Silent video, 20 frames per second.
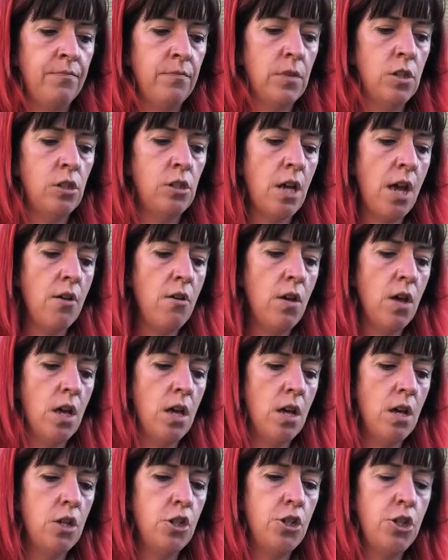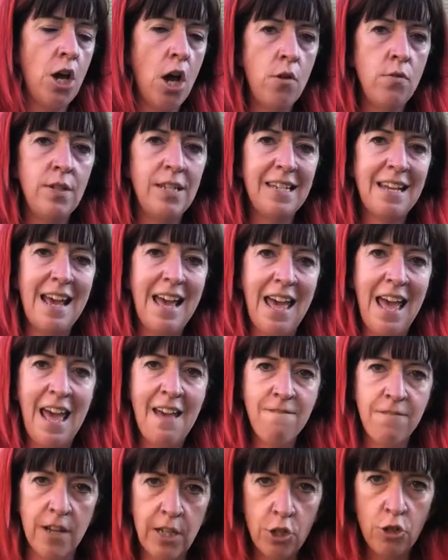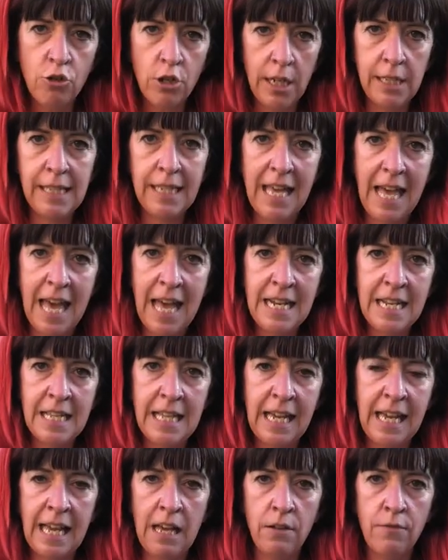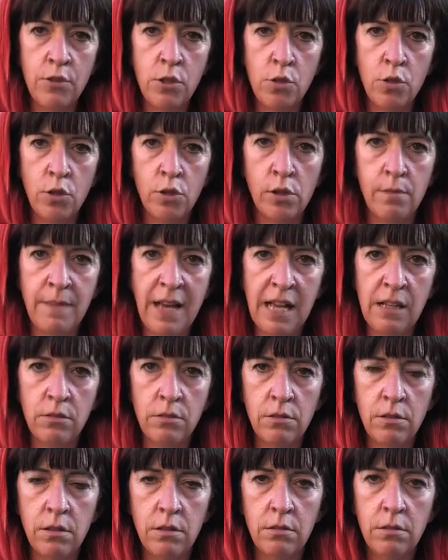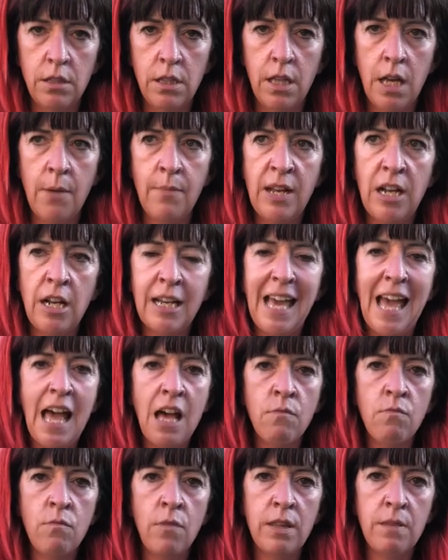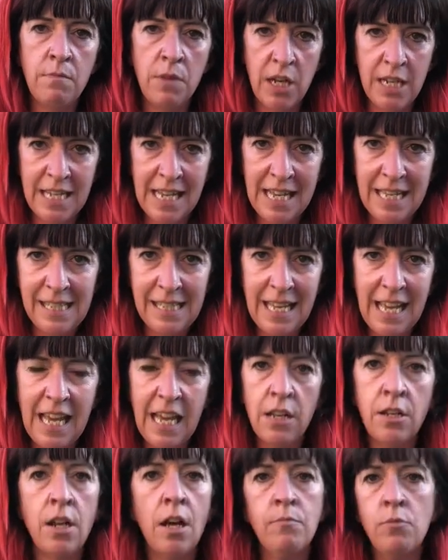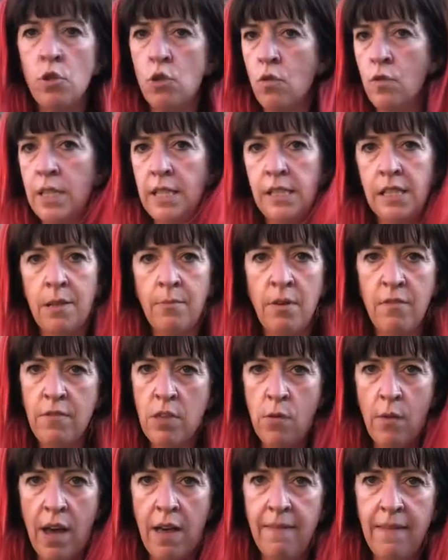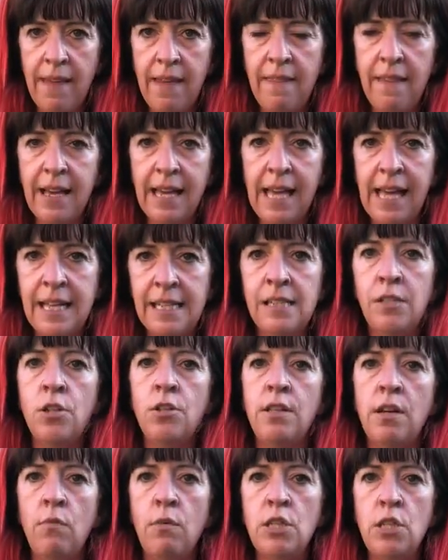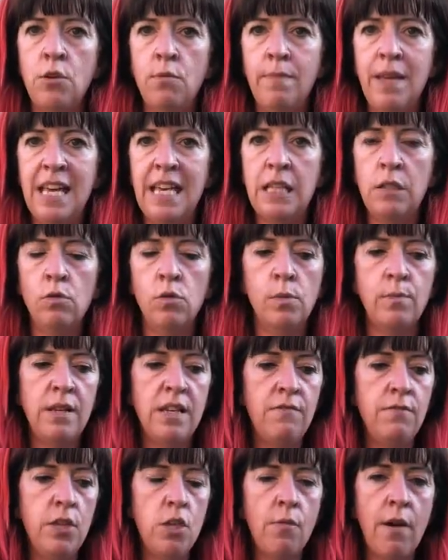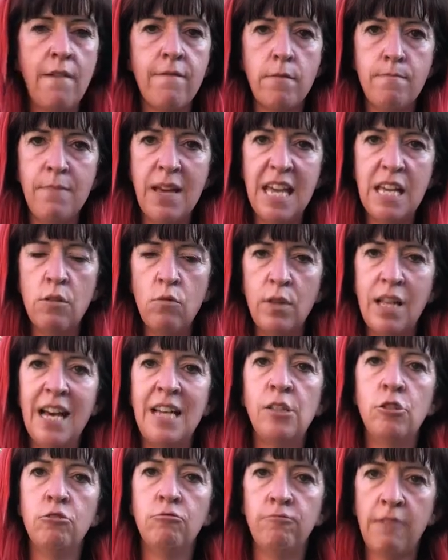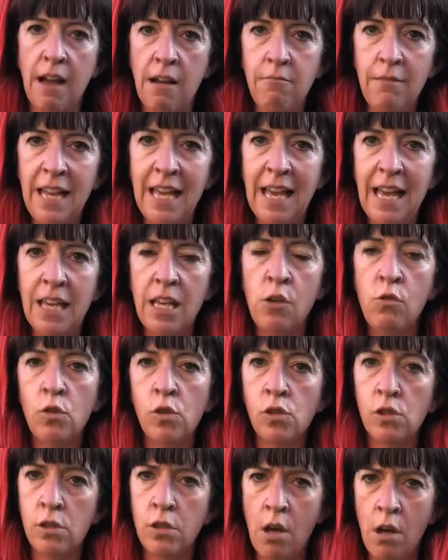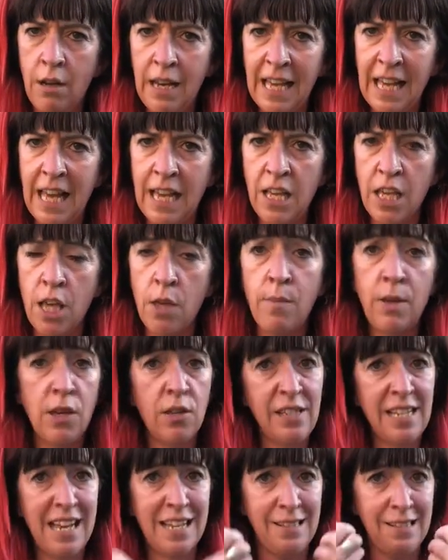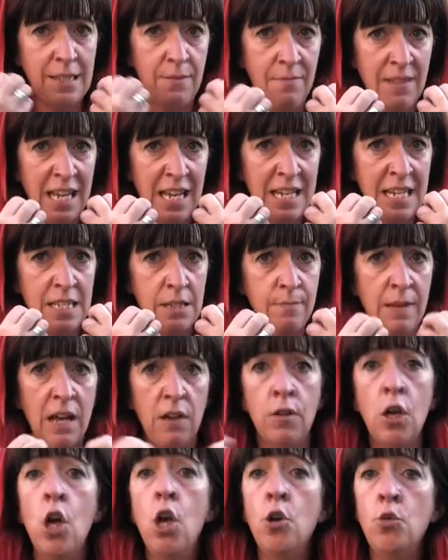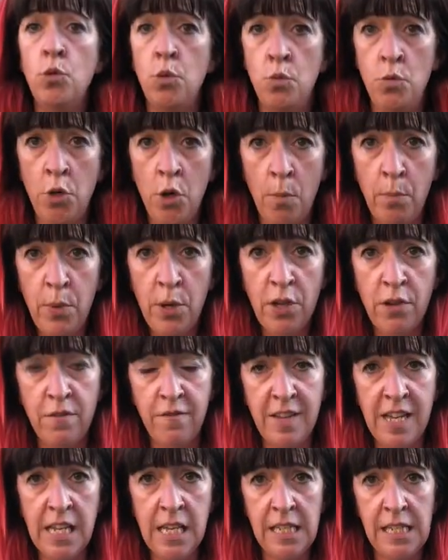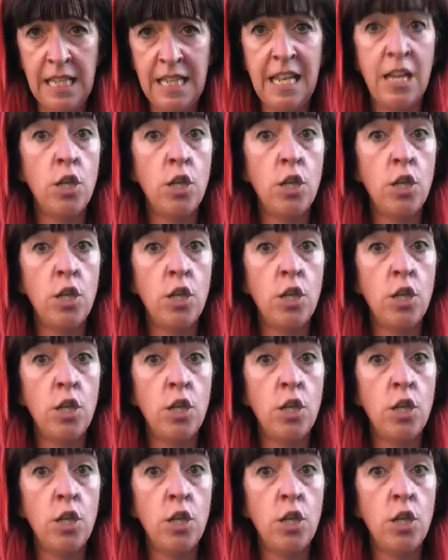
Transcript: So don't ever try to get anything out of your dog's mouth. I mean, I can with my Daisy, and I'm sure there's some of you out there that can do that with your Beagles. But if you have a Beagle that is growling at you or snarling at you because it has something in its mouth, do not put your fingers in there.